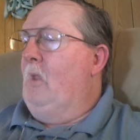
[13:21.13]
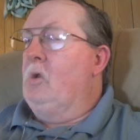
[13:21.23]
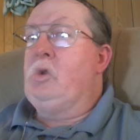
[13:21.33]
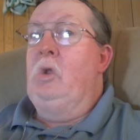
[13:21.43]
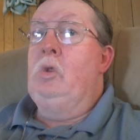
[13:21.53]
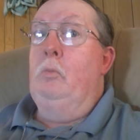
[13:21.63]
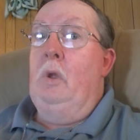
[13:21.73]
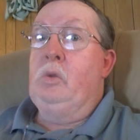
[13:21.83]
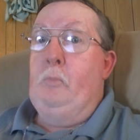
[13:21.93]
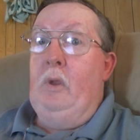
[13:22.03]
She
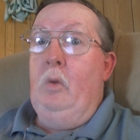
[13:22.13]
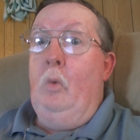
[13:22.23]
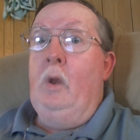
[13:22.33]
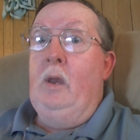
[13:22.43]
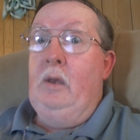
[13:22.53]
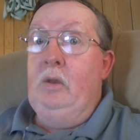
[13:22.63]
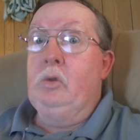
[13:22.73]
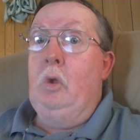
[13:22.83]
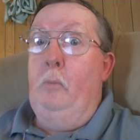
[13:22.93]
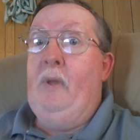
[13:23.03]
must be the one that needs
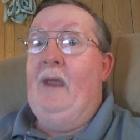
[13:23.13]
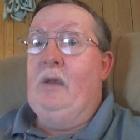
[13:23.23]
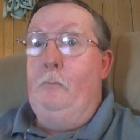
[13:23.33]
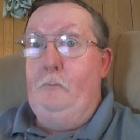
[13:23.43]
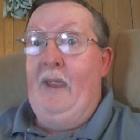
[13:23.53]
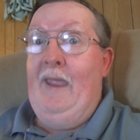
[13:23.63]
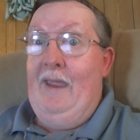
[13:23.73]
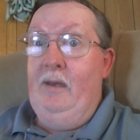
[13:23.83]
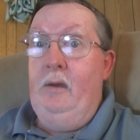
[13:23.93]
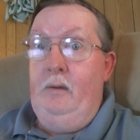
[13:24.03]
to go back to
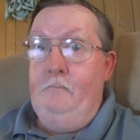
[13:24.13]
bed.